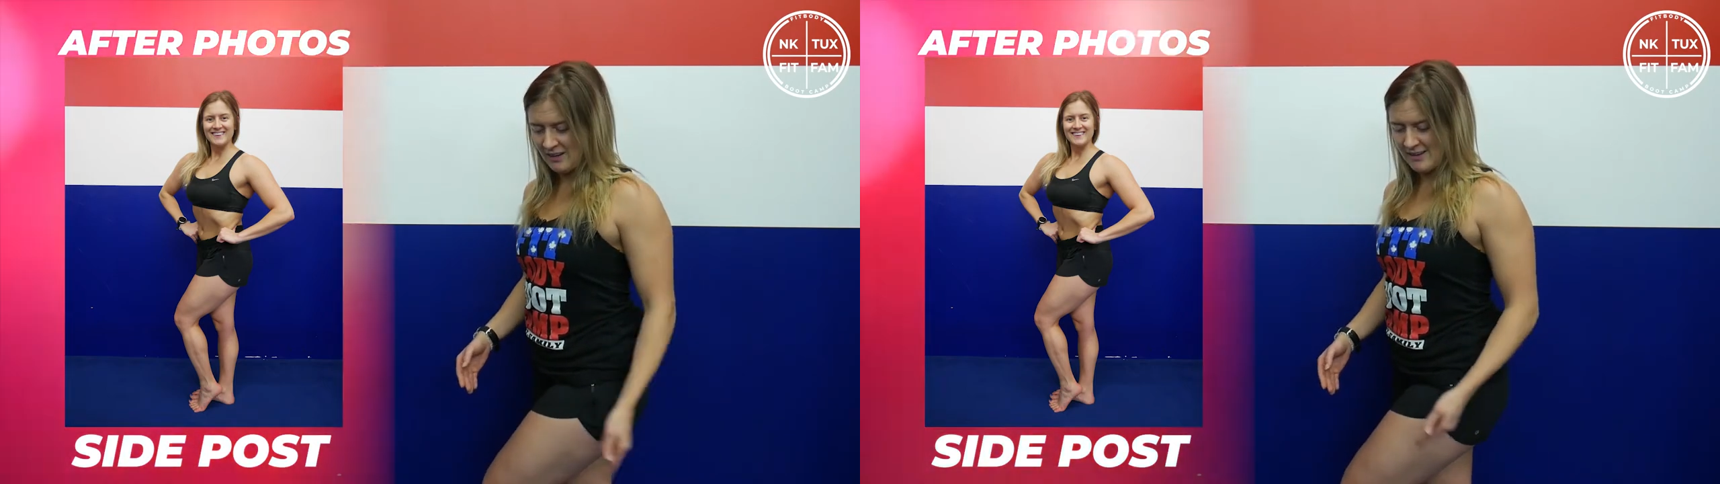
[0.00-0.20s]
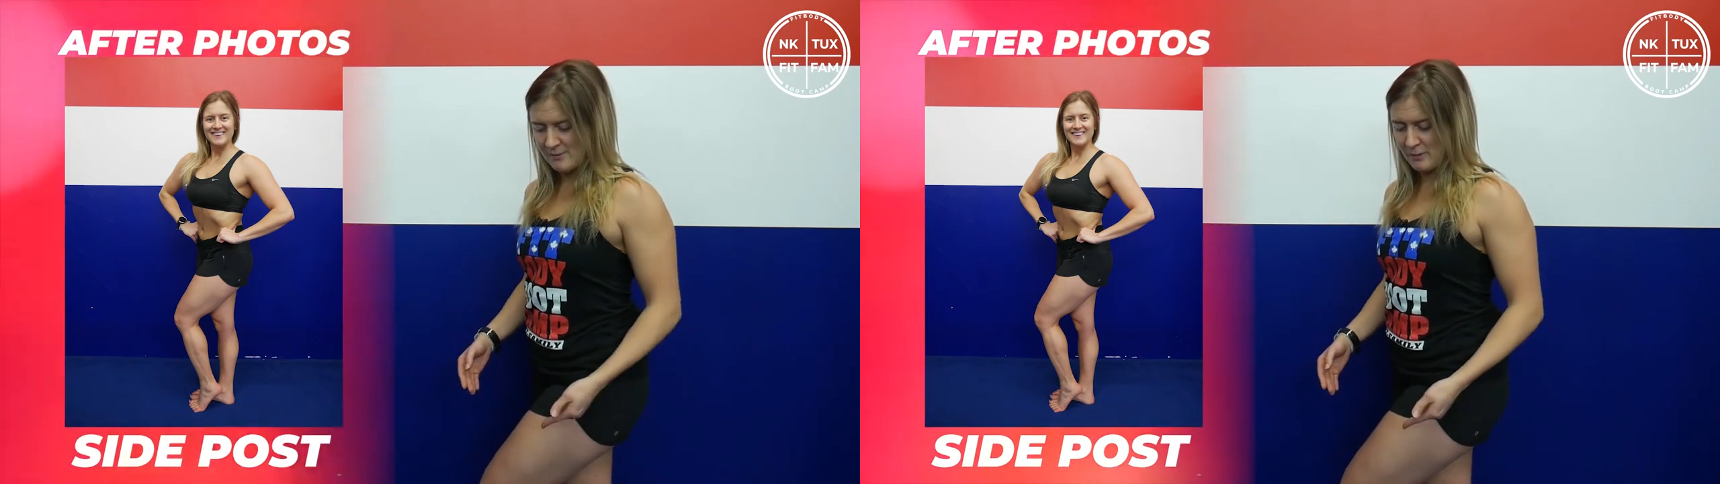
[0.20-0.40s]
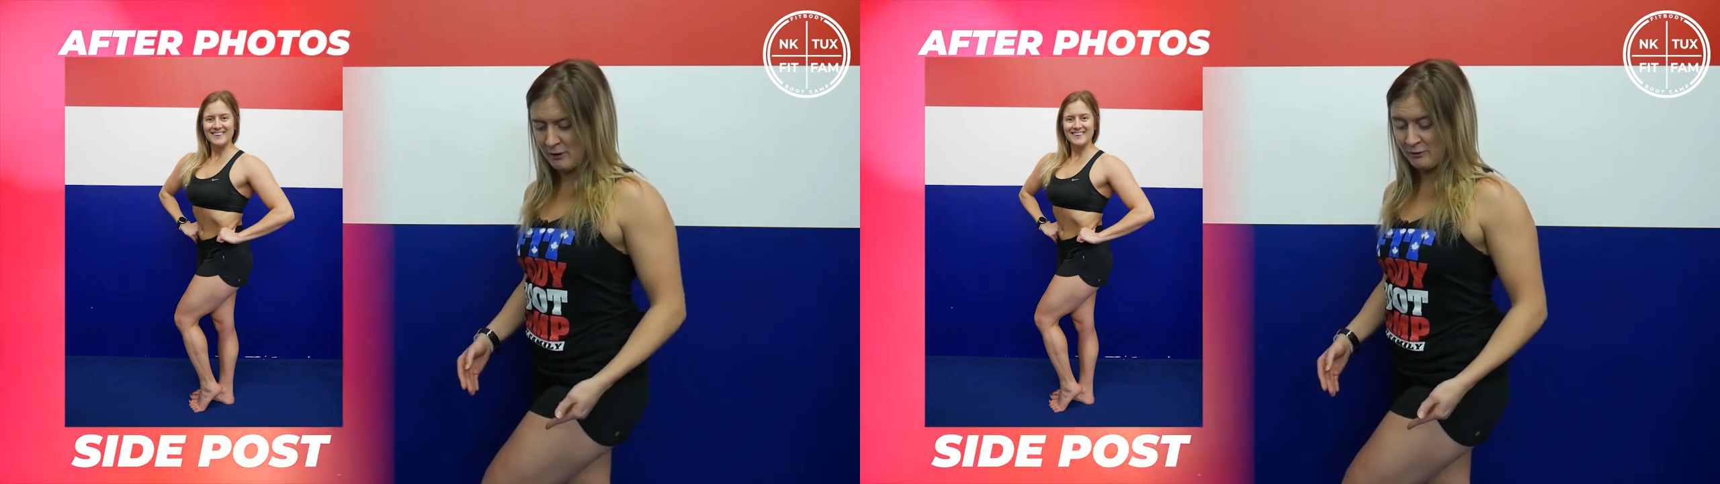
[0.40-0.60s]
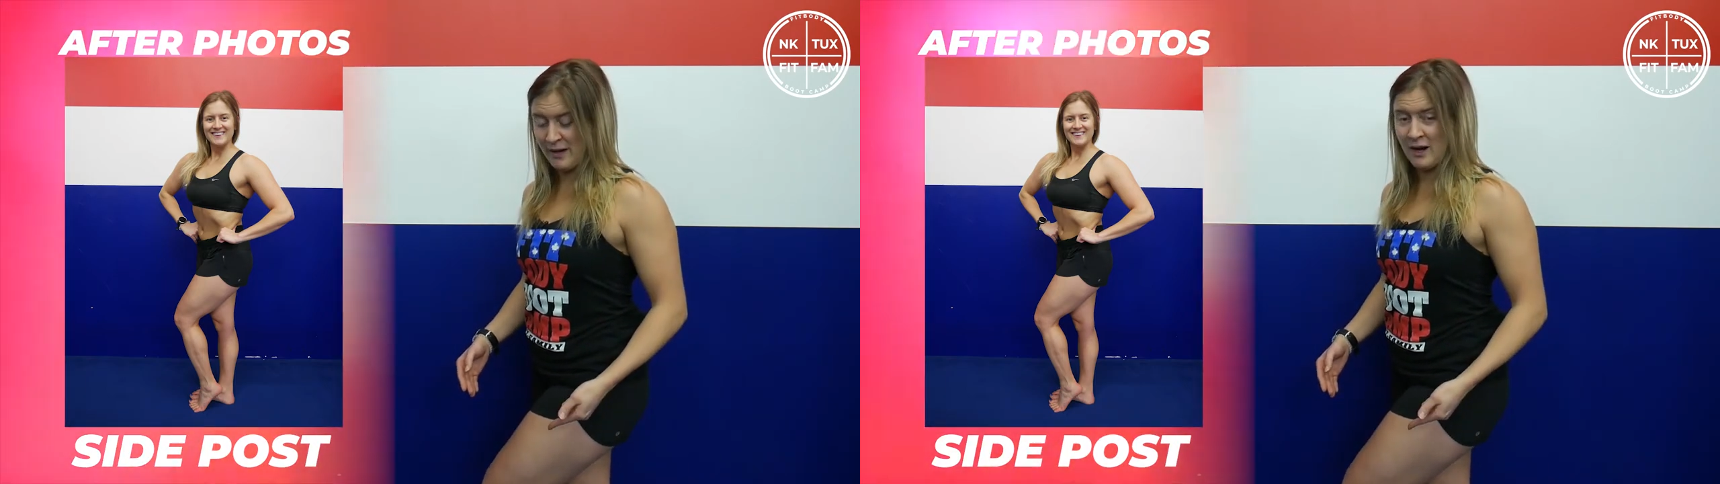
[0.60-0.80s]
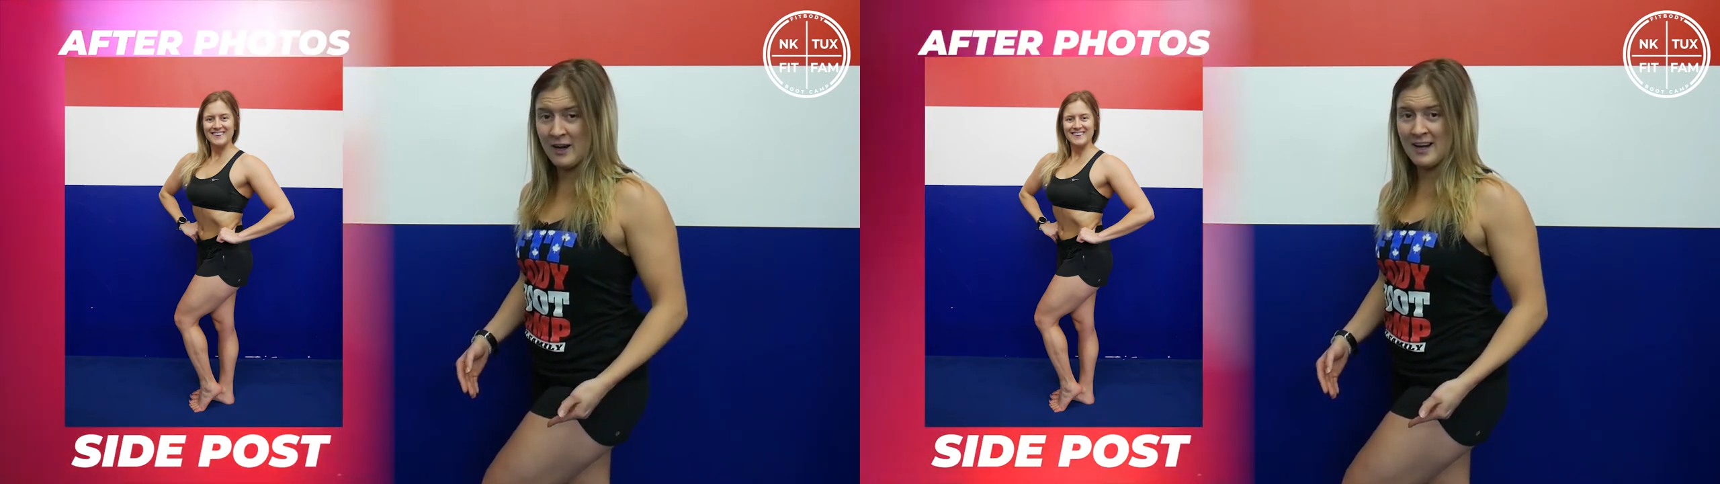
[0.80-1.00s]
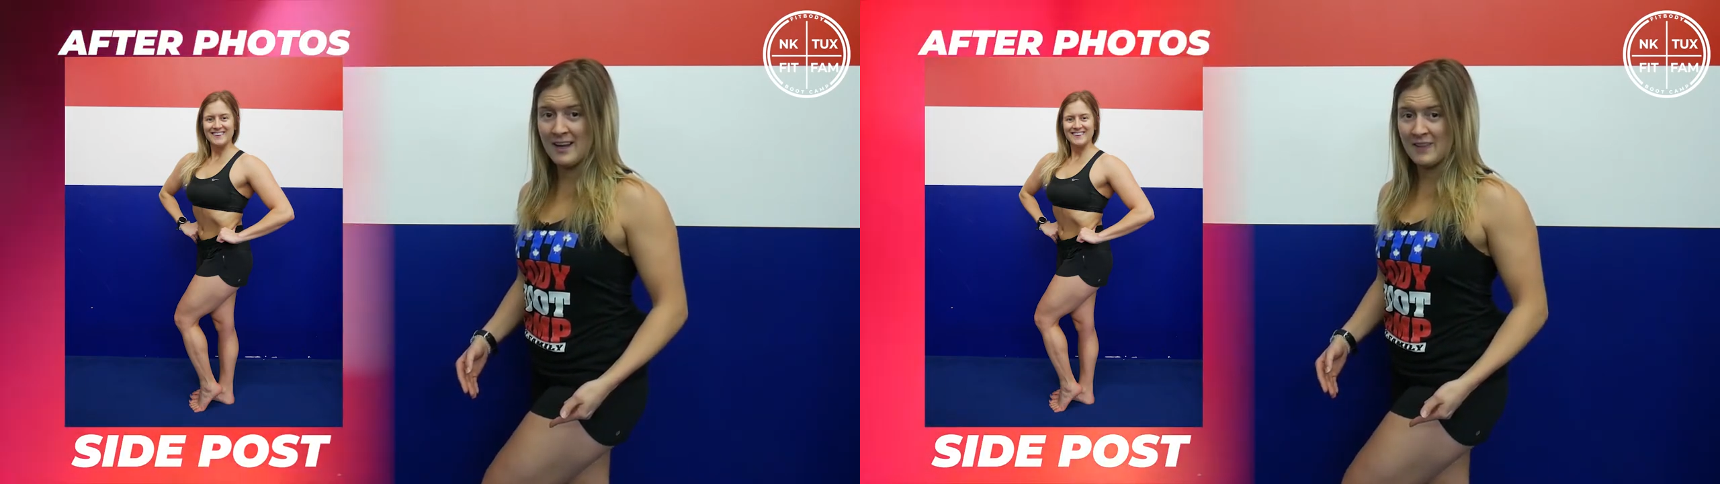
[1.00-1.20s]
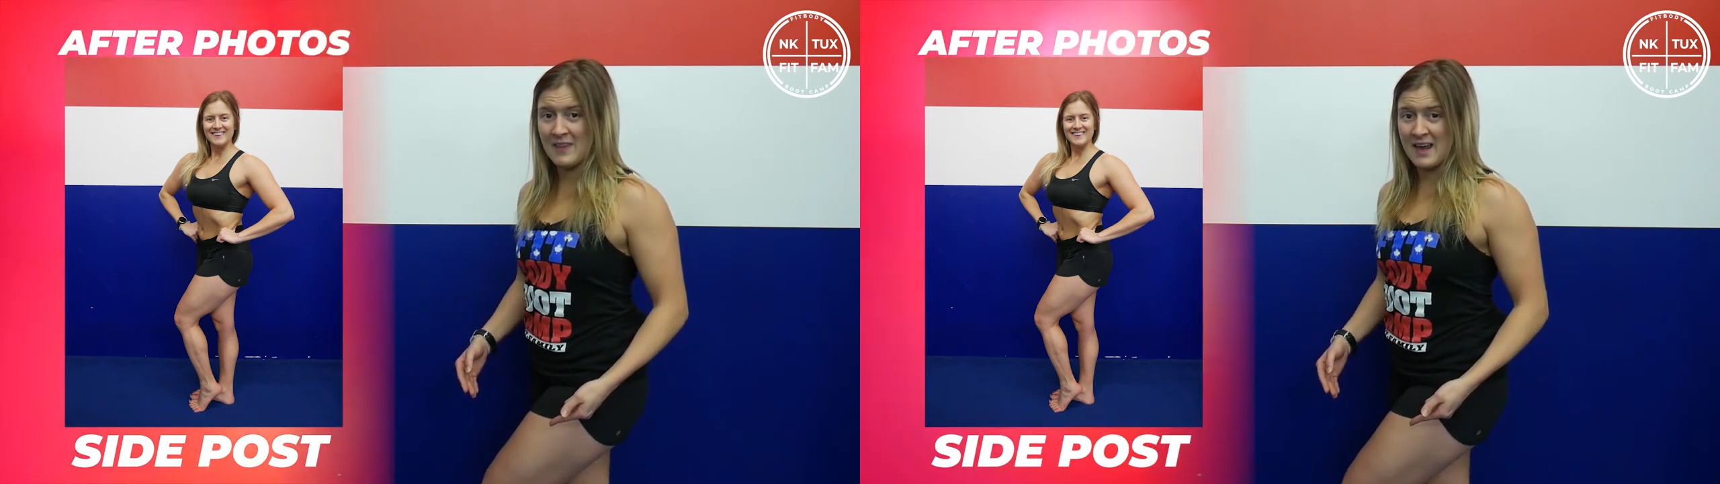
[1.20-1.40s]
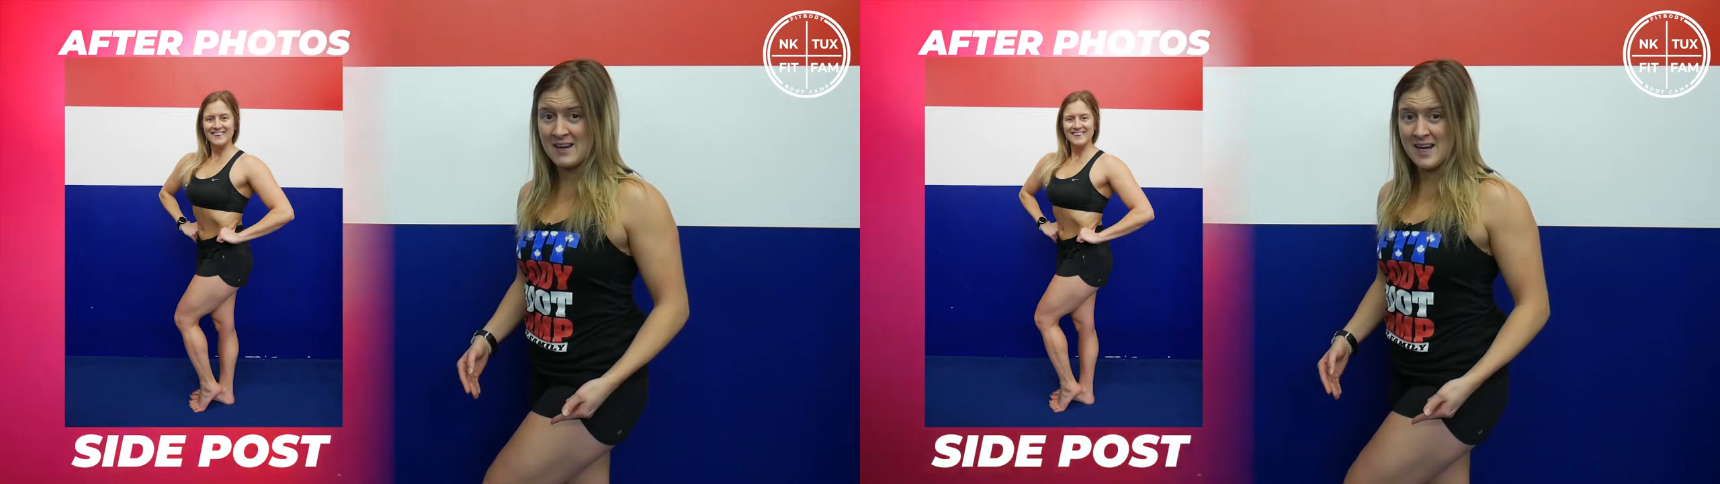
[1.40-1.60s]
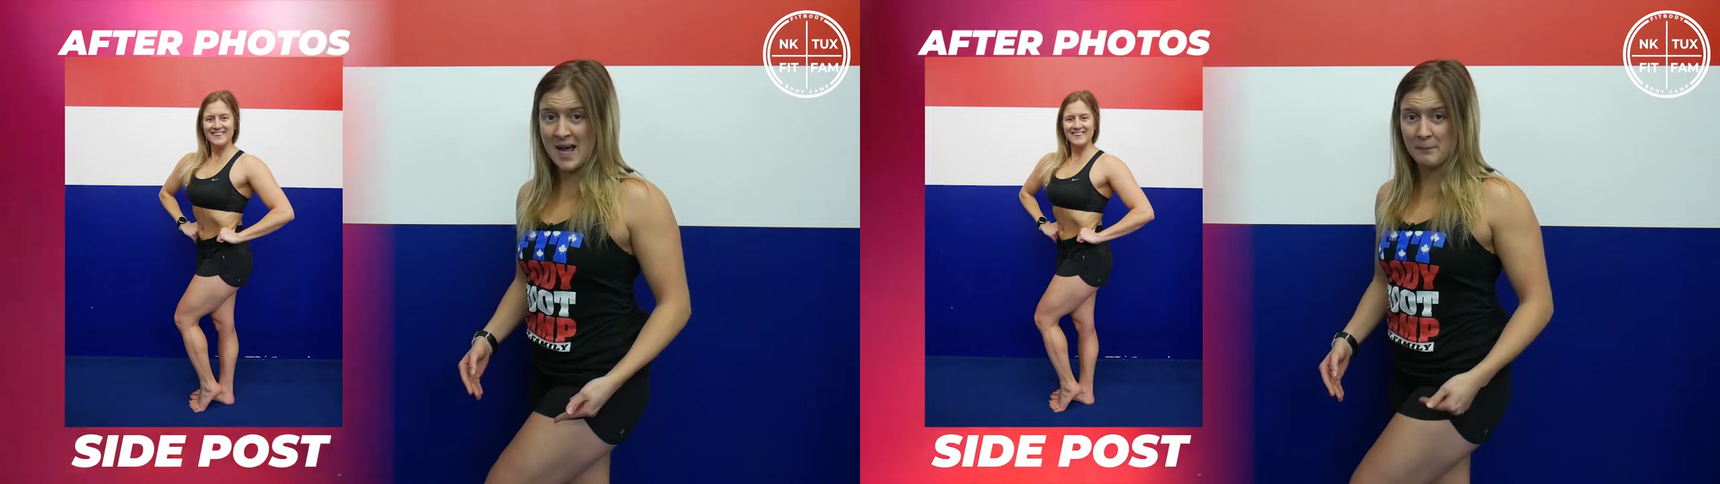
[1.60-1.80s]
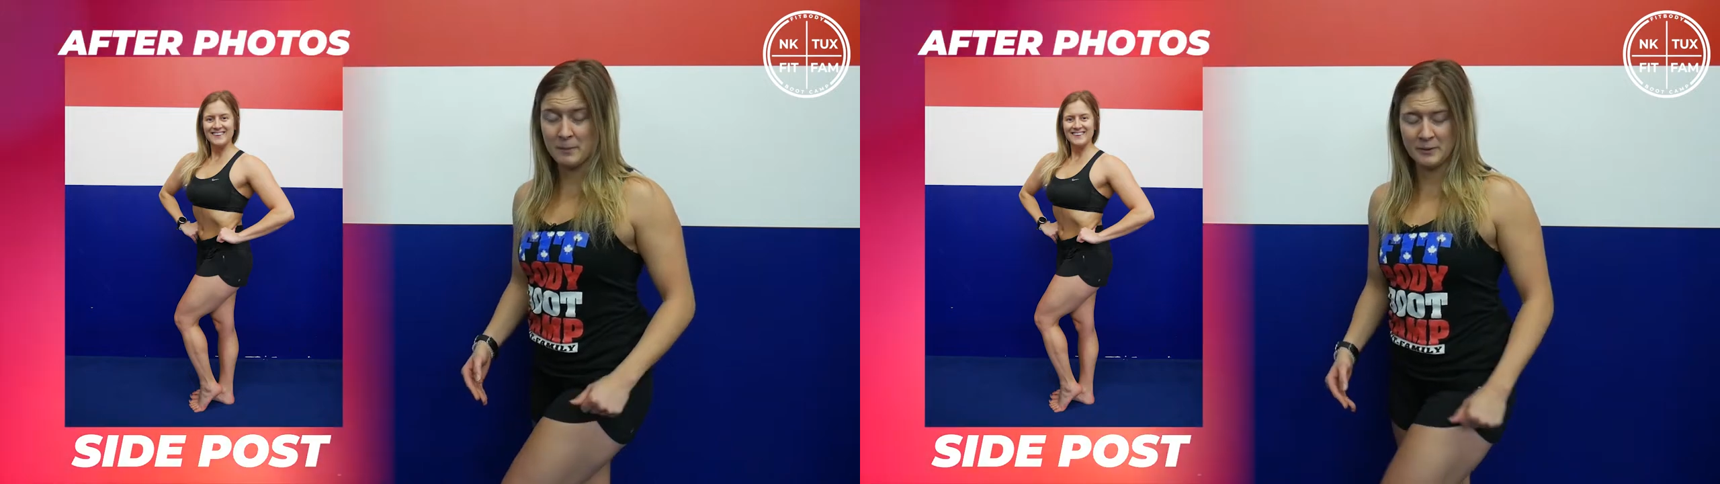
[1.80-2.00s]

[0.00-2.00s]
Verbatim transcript: Let's put a flare on it, get that knee up.